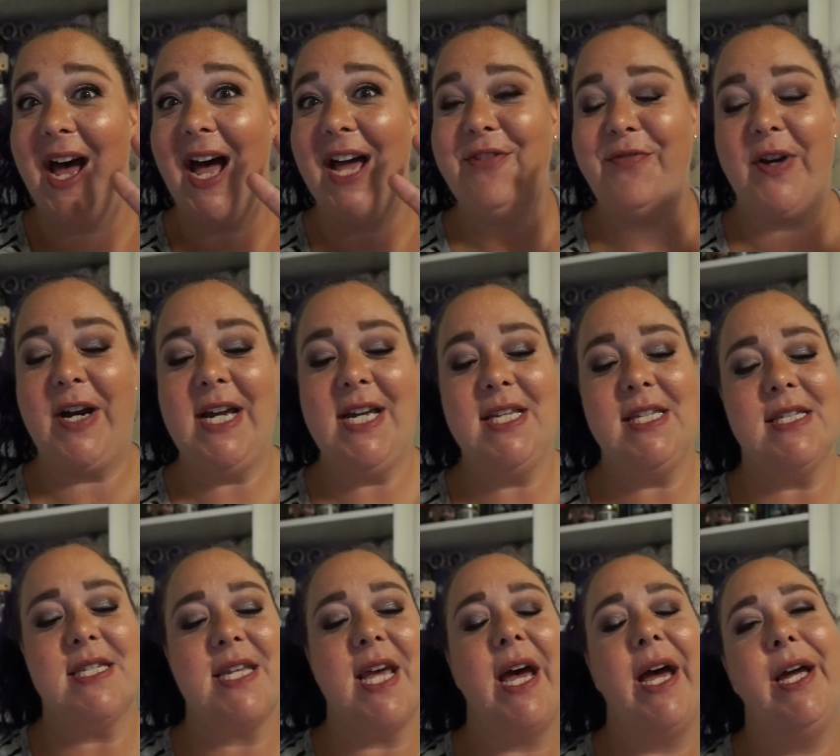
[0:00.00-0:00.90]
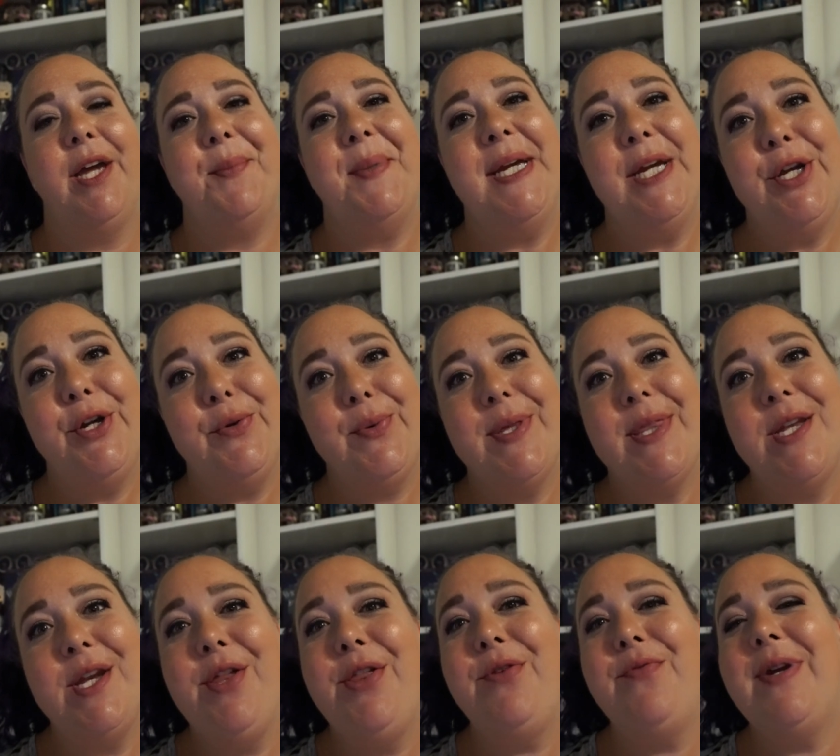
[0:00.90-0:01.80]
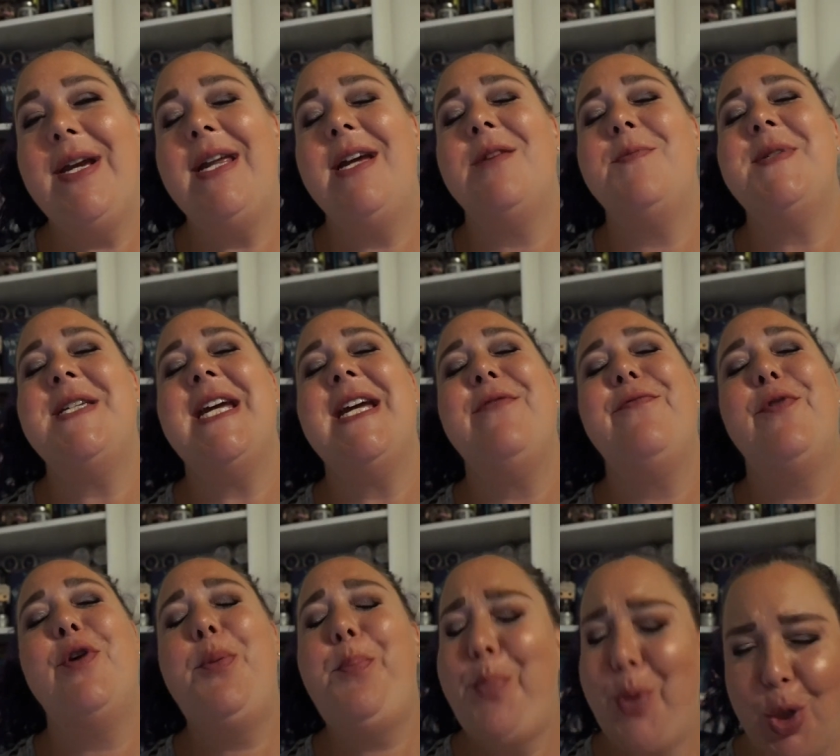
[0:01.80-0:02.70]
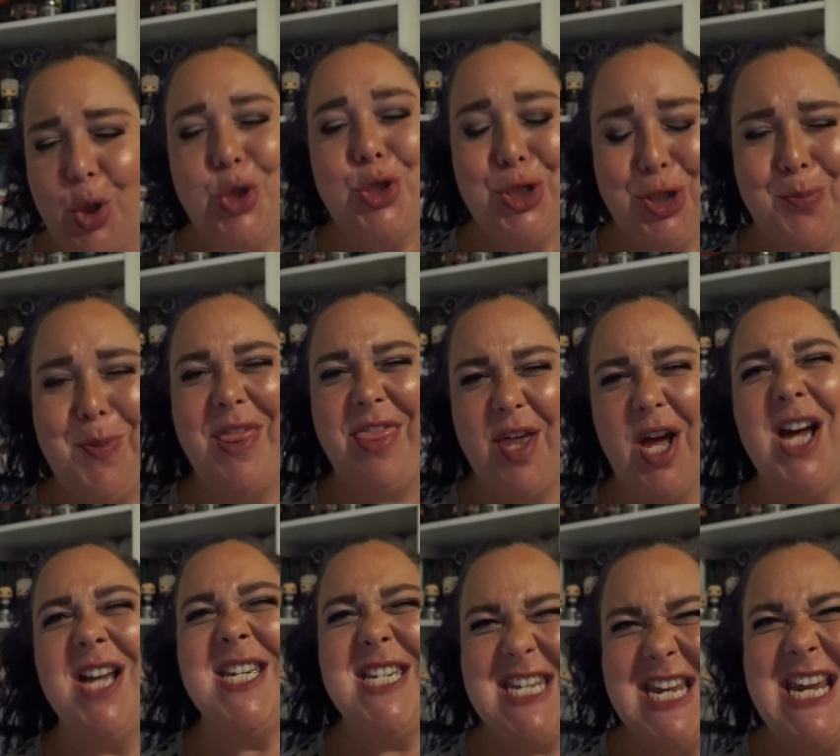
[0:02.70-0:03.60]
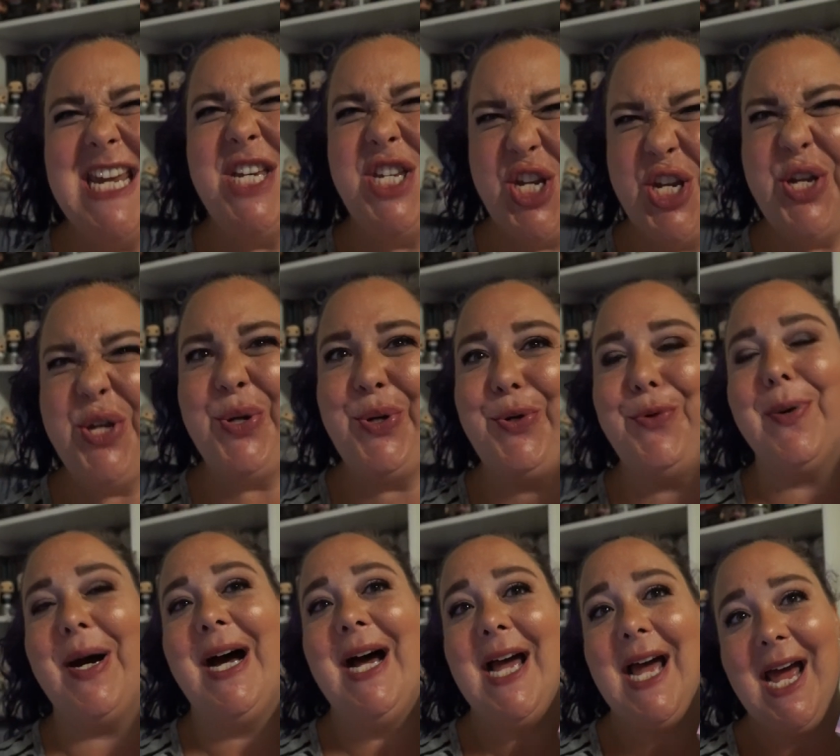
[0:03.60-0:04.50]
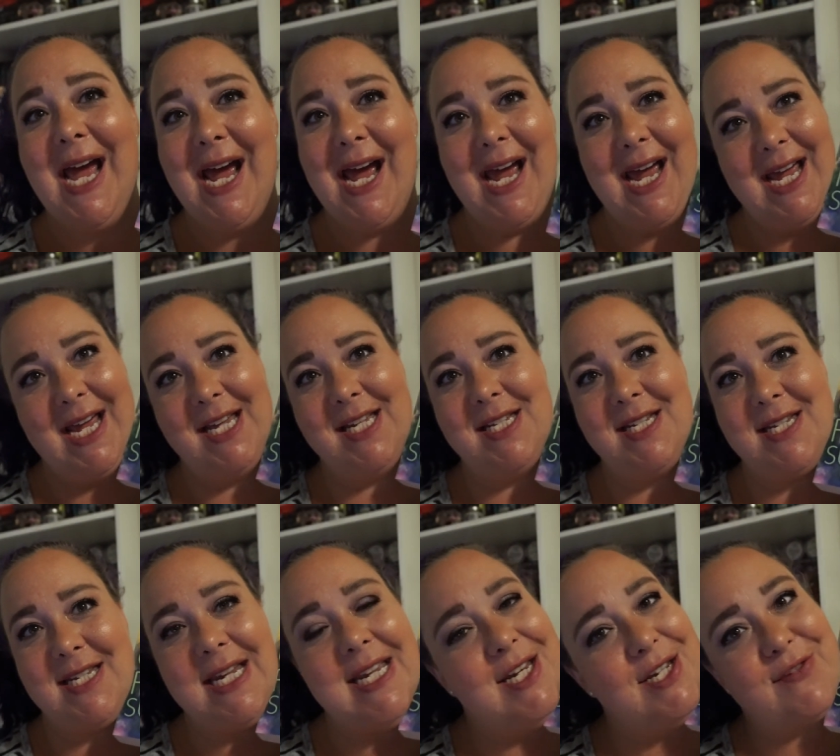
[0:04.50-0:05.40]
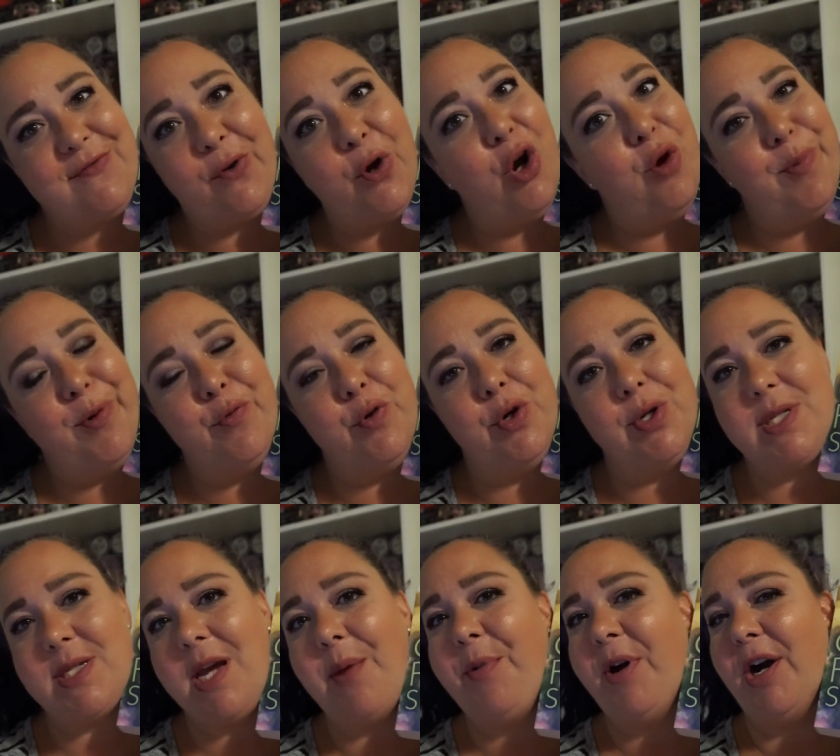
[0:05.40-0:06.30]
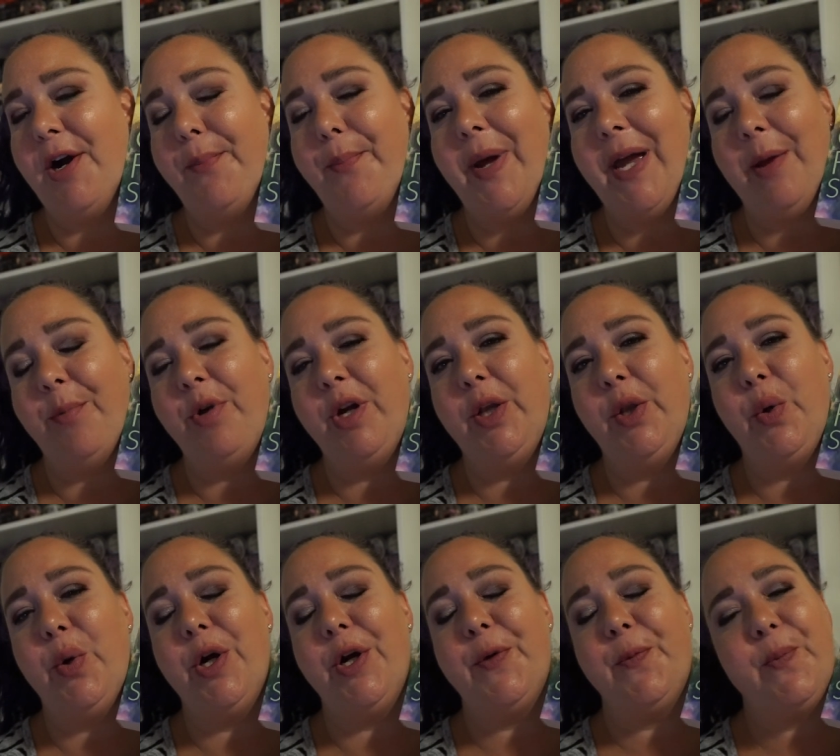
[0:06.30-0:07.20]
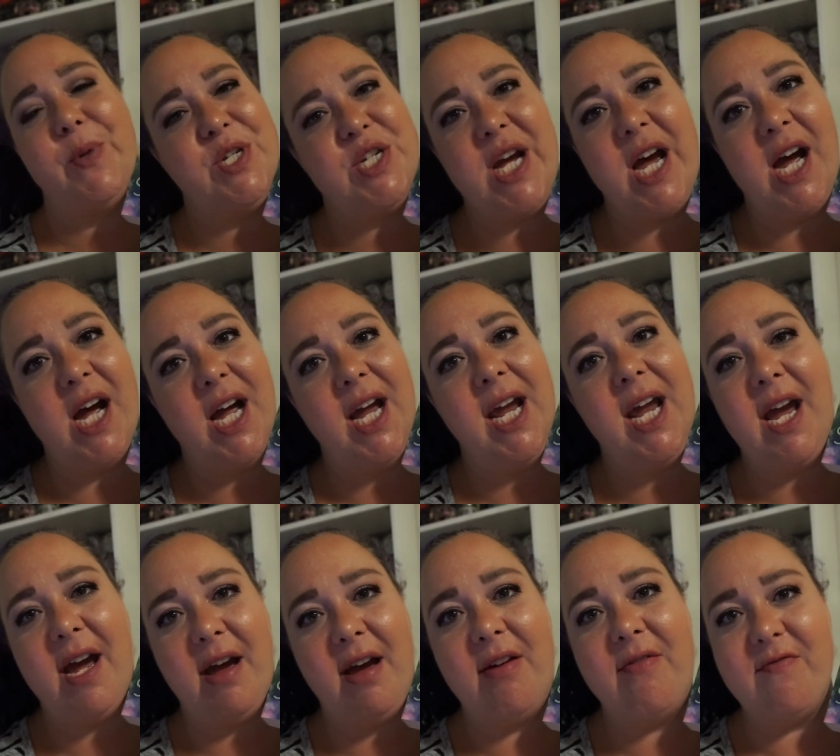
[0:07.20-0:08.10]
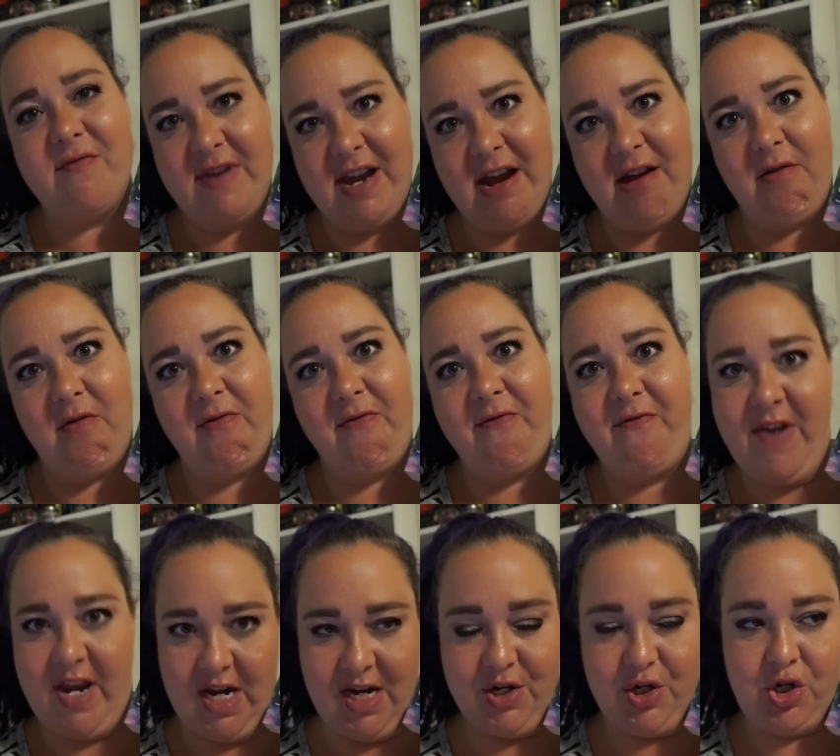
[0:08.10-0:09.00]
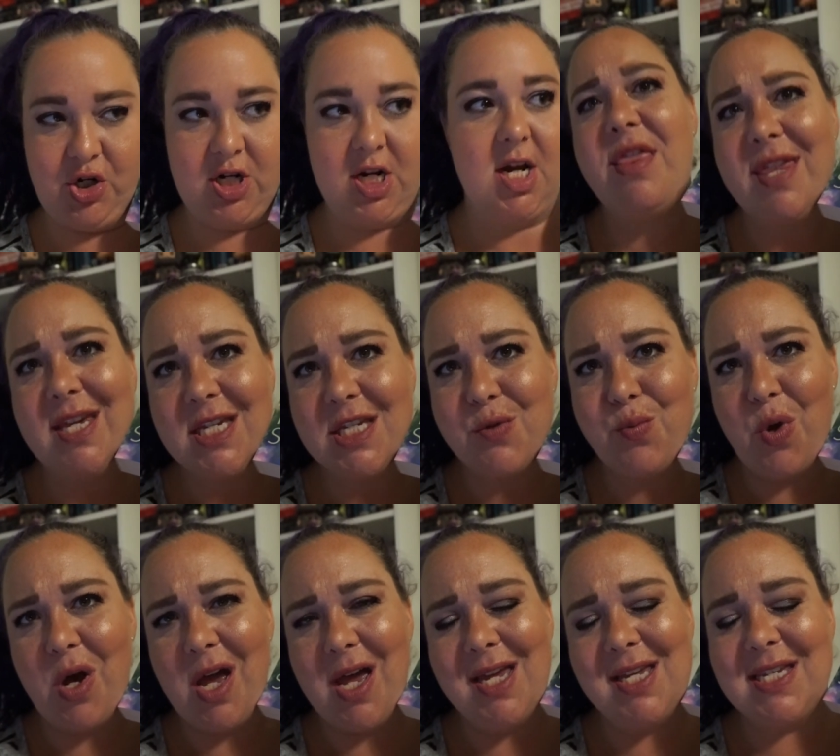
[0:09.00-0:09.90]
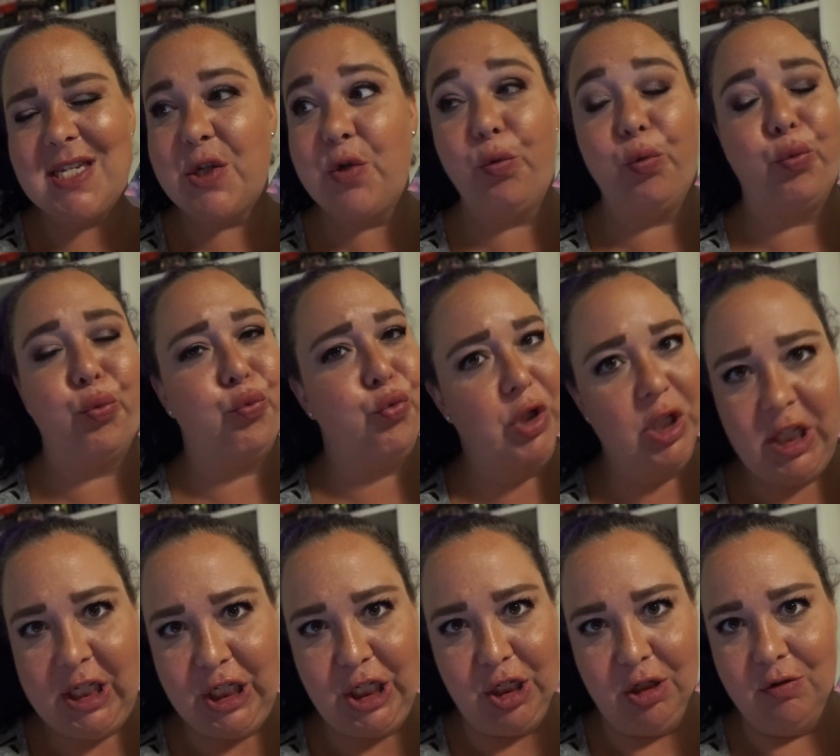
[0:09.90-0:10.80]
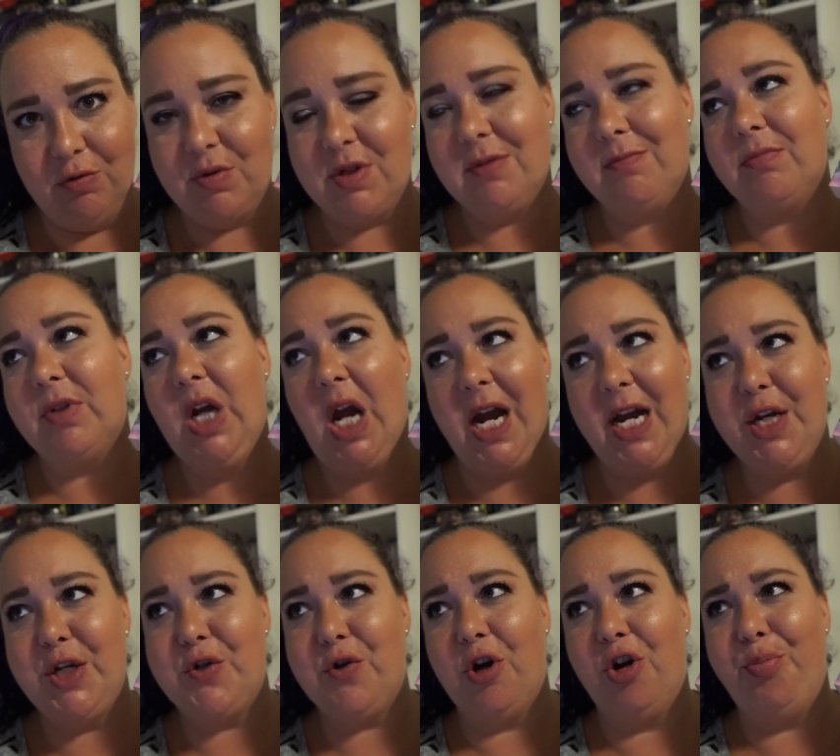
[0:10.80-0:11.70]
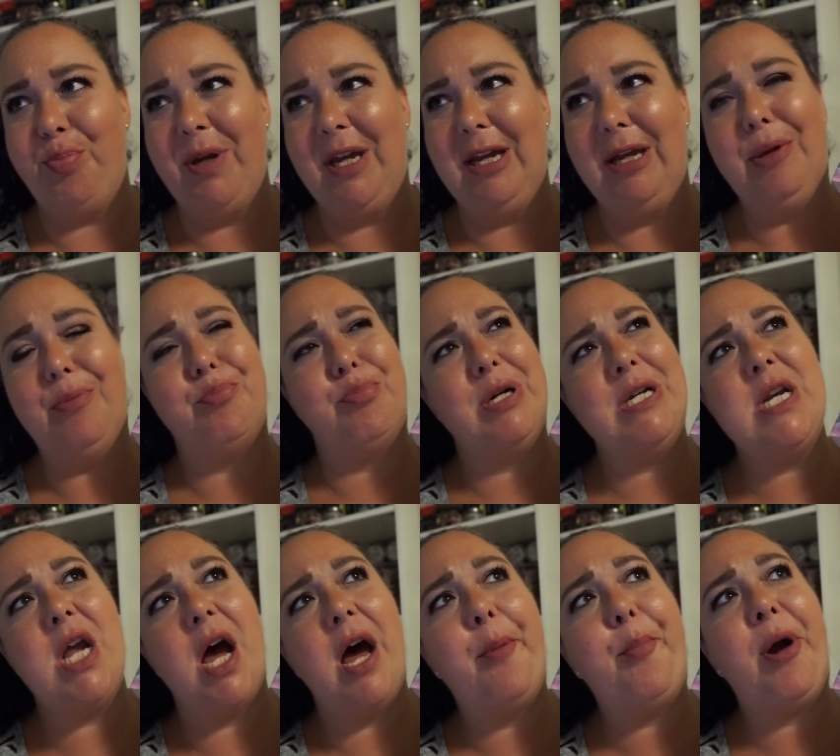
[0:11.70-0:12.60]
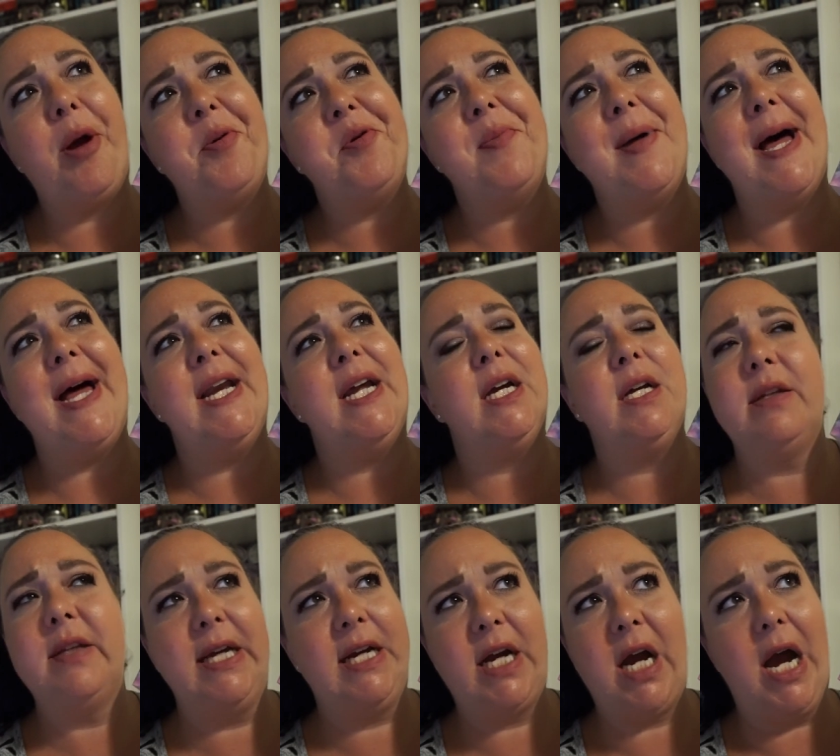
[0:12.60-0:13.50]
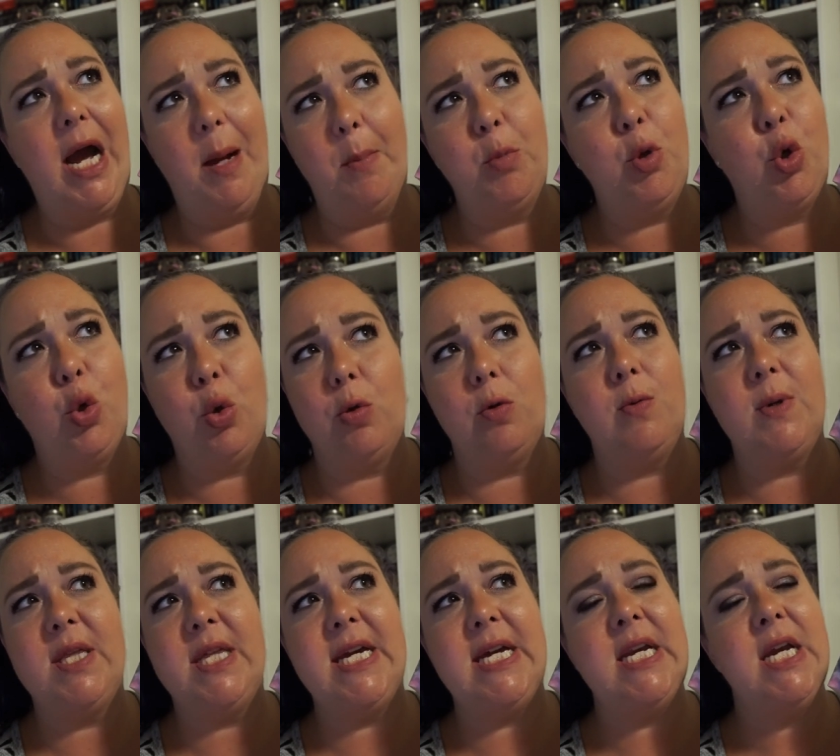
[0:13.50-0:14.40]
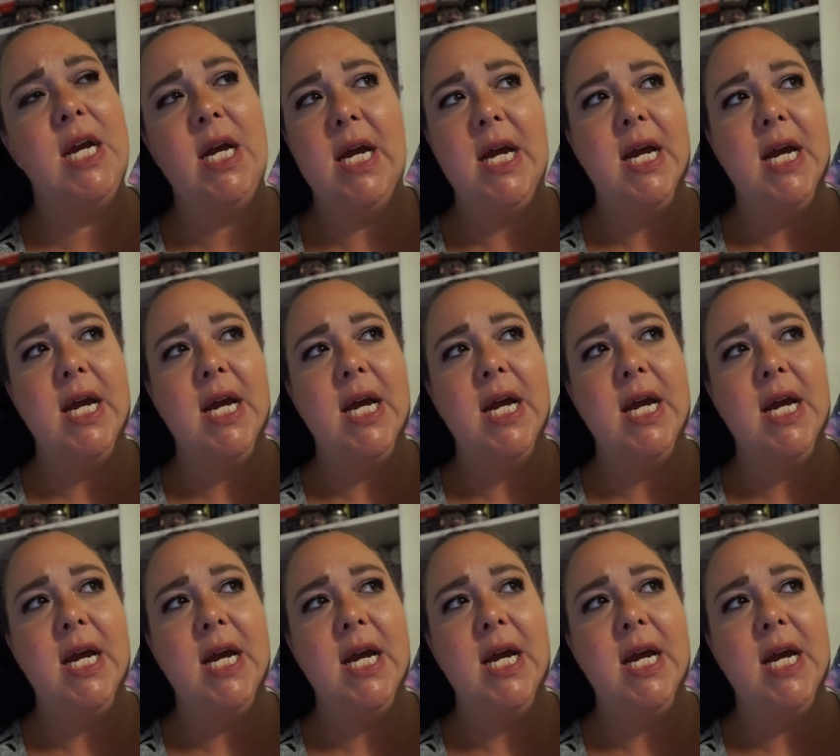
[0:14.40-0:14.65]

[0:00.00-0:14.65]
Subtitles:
Hi friends, I'm here with another reading update for Booktubeathon Day 2, and it is for Open Road Summer by Emery Lord, which I have now finished. This was really cute, kind of tropey, but not problematic. Like, I'm cool with it.